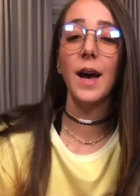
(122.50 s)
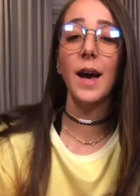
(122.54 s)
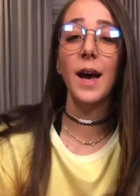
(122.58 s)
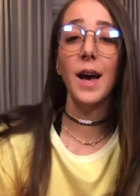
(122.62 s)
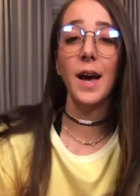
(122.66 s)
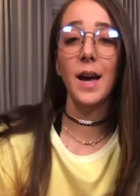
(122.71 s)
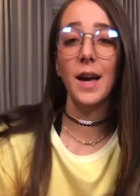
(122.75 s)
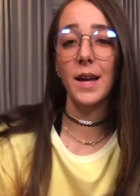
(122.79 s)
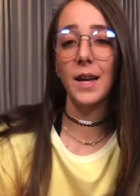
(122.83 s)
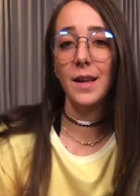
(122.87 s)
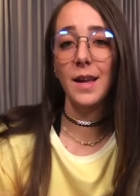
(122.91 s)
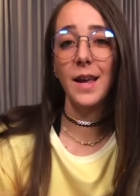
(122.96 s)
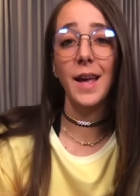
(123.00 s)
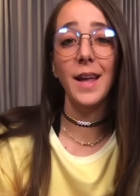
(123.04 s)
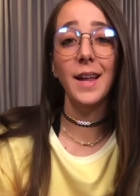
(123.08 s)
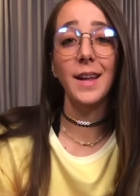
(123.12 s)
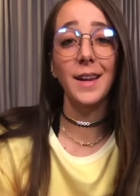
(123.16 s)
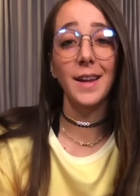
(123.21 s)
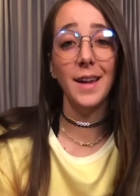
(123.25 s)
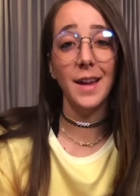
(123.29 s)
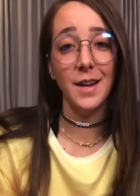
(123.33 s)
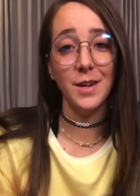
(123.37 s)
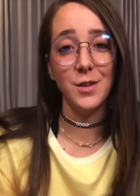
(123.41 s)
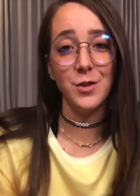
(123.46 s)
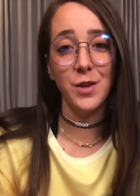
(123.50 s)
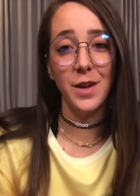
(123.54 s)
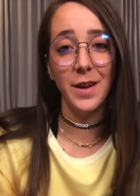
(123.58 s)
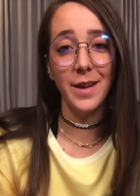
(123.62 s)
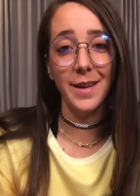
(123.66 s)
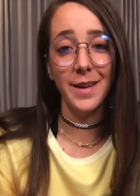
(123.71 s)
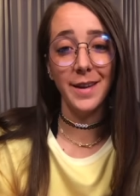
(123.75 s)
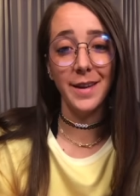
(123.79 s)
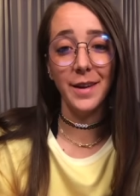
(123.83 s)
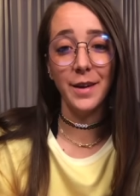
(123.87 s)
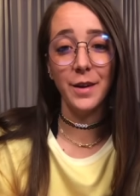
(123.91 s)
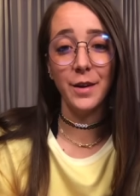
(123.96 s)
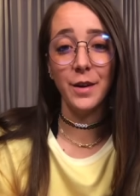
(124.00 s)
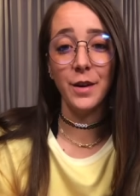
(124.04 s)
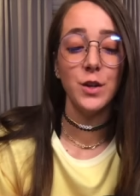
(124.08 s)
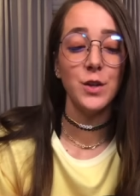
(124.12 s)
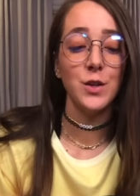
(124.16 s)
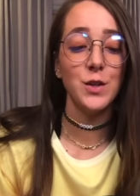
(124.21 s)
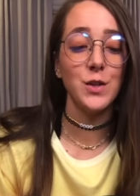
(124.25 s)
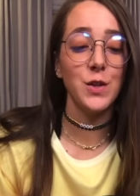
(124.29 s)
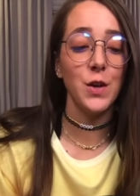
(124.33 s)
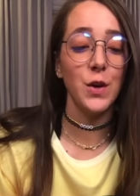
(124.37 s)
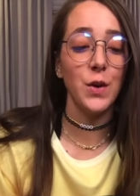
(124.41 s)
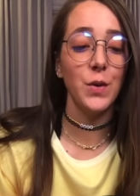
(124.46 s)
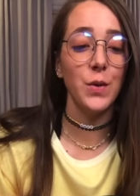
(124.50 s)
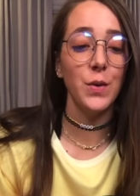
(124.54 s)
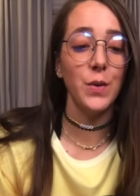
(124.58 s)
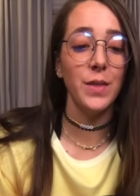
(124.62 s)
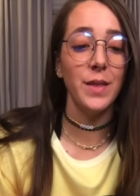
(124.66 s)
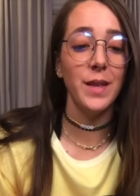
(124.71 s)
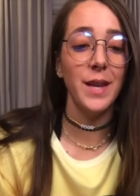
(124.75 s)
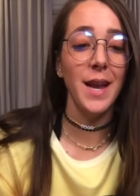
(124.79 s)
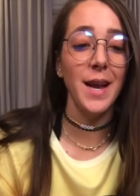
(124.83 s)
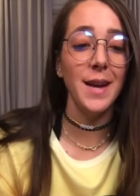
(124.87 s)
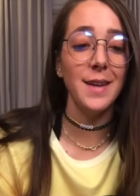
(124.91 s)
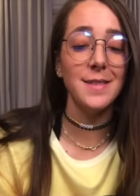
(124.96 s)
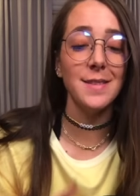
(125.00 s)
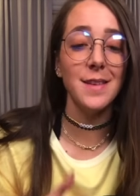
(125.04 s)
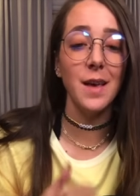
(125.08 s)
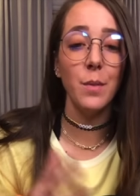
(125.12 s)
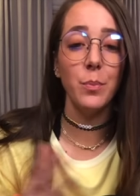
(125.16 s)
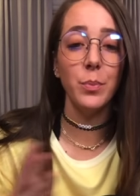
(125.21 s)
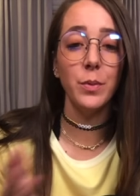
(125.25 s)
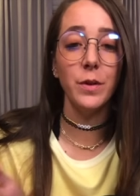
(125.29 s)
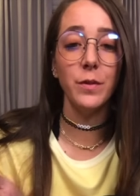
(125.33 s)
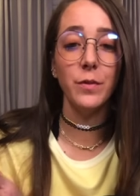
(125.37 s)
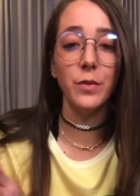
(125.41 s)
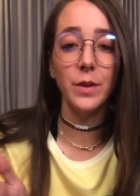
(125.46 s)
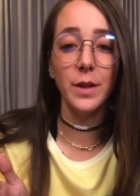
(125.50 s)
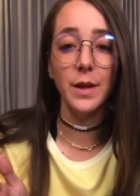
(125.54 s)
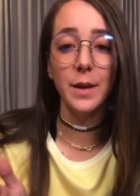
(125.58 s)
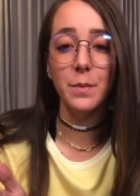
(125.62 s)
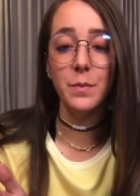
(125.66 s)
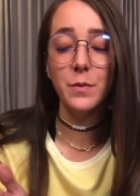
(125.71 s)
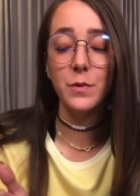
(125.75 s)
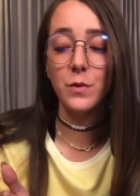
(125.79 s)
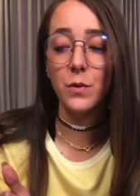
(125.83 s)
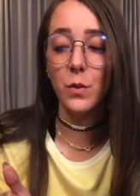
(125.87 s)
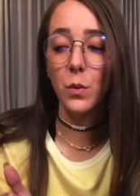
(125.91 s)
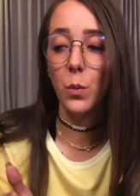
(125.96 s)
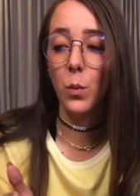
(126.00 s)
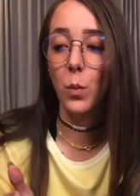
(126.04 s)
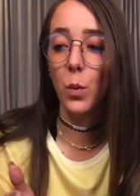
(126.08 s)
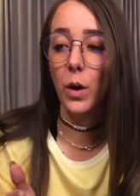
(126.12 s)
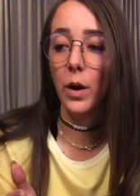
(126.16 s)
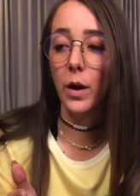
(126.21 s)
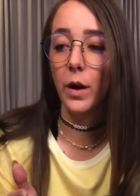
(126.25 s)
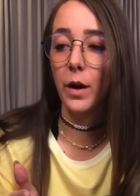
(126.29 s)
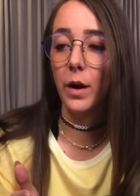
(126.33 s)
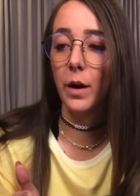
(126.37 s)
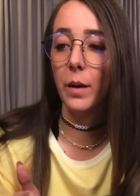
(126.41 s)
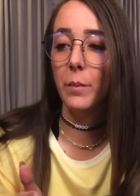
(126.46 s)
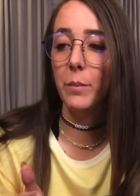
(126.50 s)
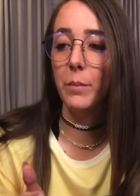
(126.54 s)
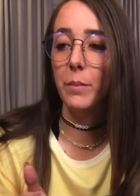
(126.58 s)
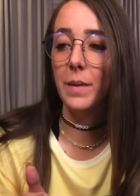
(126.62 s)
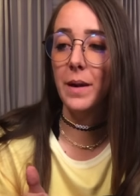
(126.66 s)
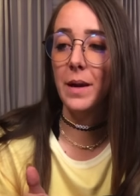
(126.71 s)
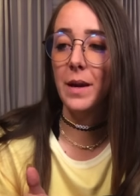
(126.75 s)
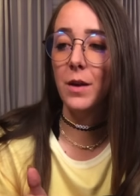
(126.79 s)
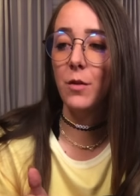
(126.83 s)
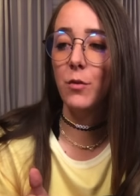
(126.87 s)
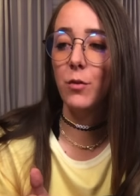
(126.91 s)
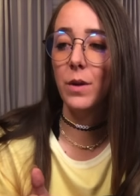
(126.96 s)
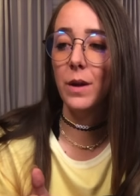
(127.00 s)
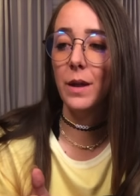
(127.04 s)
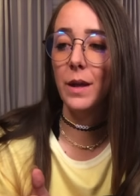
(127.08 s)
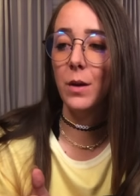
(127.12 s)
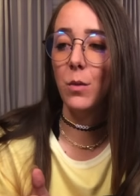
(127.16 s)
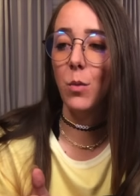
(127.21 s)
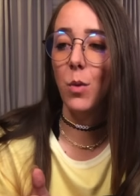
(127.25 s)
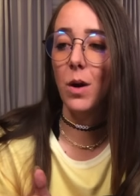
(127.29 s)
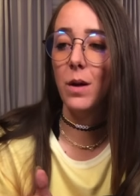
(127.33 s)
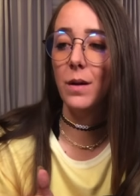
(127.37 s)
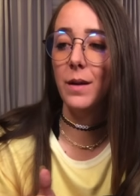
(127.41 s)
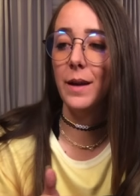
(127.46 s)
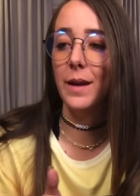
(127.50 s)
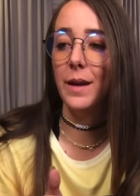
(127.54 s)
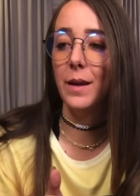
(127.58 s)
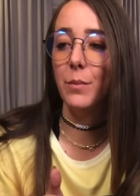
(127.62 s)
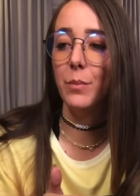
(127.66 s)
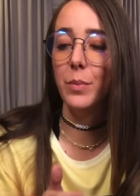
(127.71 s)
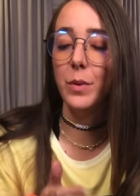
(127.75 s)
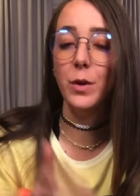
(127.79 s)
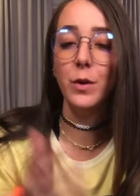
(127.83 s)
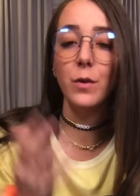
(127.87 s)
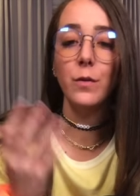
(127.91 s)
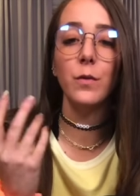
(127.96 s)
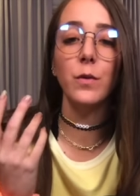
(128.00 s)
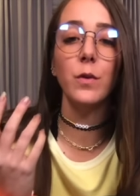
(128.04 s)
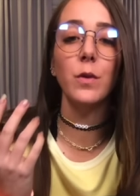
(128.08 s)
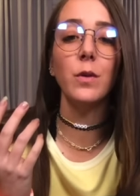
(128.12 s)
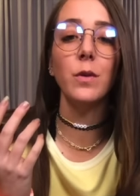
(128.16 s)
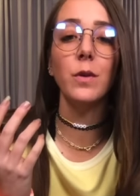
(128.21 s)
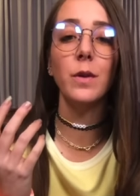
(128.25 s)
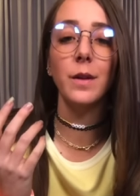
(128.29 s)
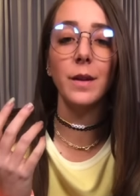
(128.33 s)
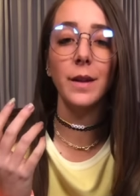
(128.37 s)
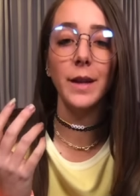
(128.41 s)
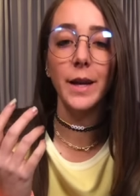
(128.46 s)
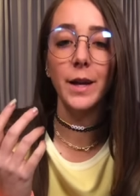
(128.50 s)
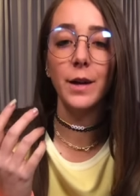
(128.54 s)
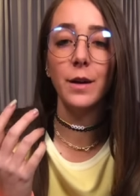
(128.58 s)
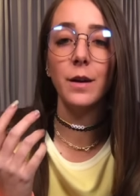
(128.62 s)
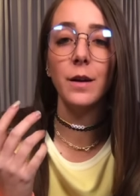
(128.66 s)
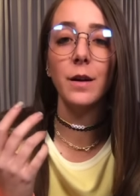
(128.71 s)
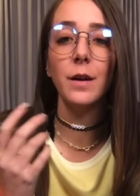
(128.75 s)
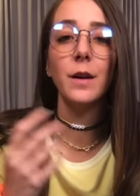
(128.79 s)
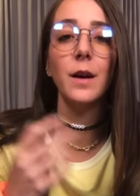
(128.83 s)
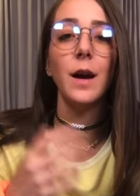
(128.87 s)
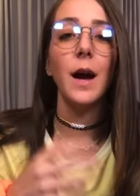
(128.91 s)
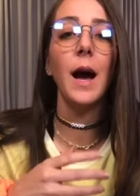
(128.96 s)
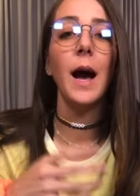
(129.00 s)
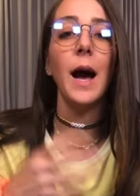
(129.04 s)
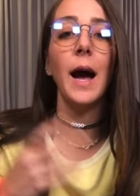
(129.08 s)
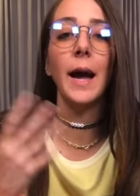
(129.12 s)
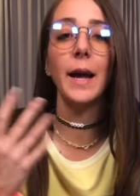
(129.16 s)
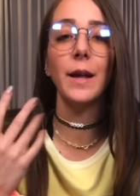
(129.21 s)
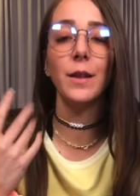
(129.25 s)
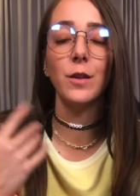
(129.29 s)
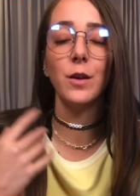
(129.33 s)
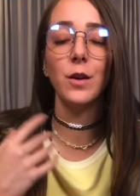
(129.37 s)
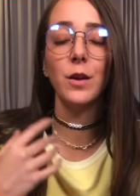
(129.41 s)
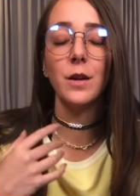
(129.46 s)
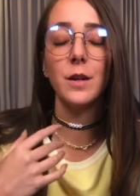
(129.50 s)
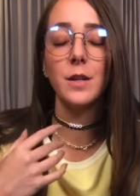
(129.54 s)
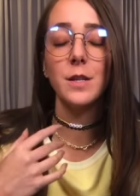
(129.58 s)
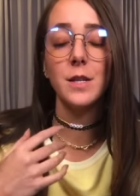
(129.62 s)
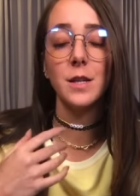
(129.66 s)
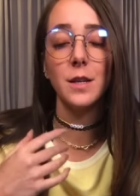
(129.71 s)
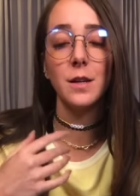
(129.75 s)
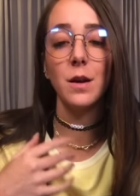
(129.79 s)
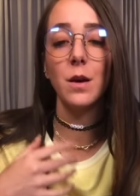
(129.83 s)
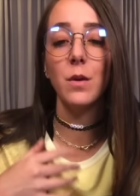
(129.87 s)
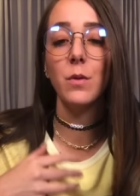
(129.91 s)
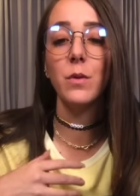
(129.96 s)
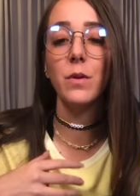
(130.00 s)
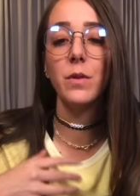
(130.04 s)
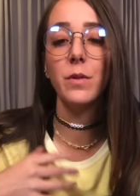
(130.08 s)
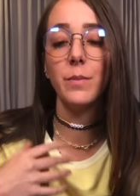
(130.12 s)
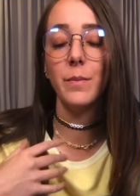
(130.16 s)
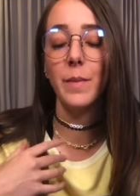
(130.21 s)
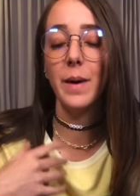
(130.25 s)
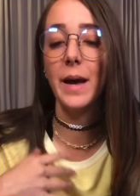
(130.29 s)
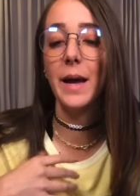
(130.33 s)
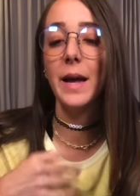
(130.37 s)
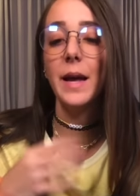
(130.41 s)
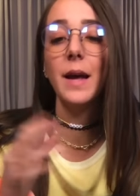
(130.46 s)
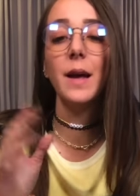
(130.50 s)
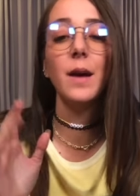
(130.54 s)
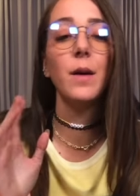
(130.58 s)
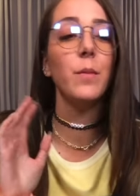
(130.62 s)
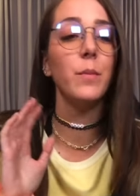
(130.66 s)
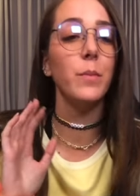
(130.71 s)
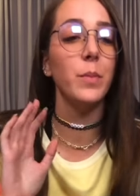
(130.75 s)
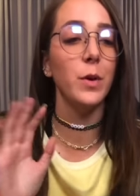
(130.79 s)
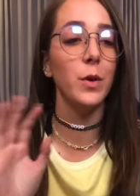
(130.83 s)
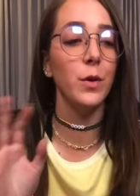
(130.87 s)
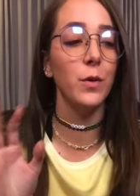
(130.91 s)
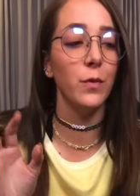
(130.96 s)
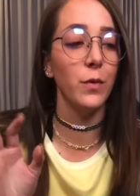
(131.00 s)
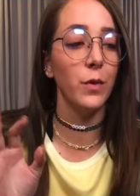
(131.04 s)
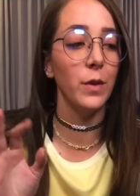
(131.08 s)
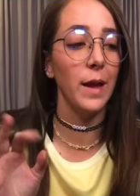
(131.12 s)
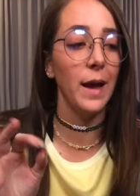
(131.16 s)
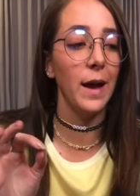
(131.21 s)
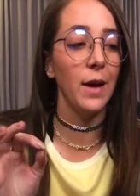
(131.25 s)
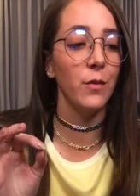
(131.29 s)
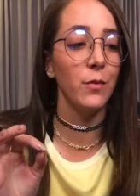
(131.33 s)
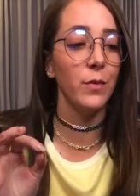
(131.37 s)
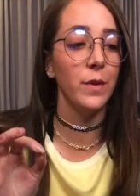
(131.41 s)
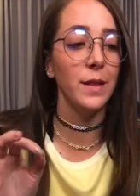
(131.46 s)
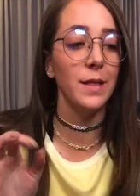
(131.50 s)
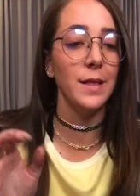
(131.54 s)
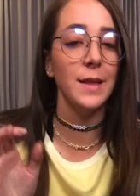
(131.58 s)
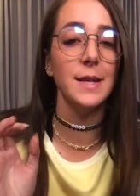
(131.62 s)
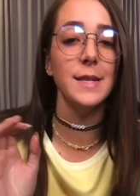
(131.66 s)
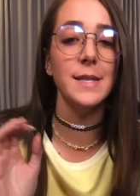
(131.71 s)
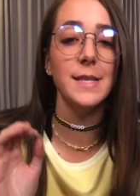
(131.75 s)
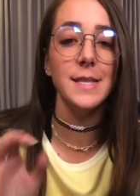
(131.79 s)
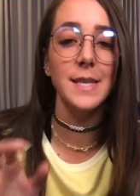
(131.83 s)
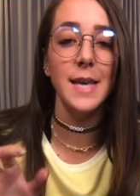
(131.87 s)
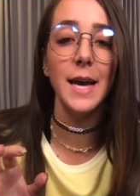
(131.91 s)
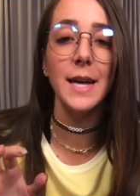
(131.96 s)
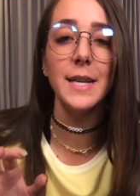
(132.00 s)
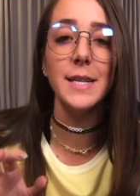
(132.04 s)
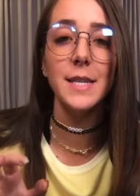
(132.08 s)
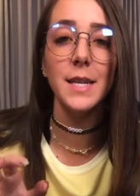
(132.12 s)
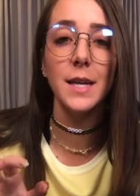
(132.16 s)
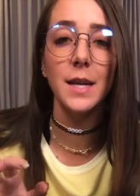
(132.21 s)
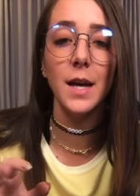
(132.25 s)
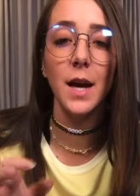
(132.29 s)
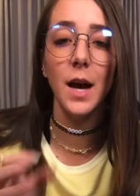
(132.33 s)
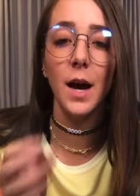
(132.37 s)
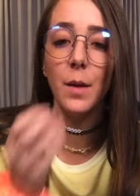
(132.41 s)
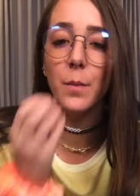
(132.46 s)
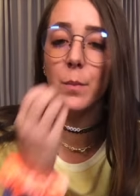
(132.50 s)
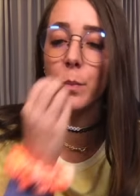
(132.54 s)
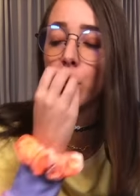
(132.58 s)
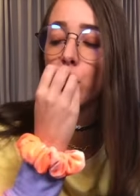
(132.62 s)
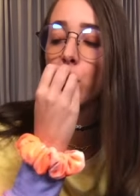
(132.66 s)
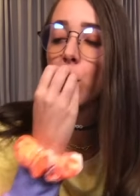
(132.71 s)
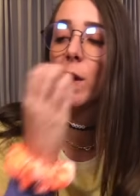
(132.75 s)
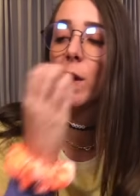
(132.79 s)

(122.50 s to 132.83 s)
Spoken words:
Hi, editing Jenna here. So the next couple of clips were me really wanting a beautiful glitter eye look to go with my beautiful outfit that's yet to come.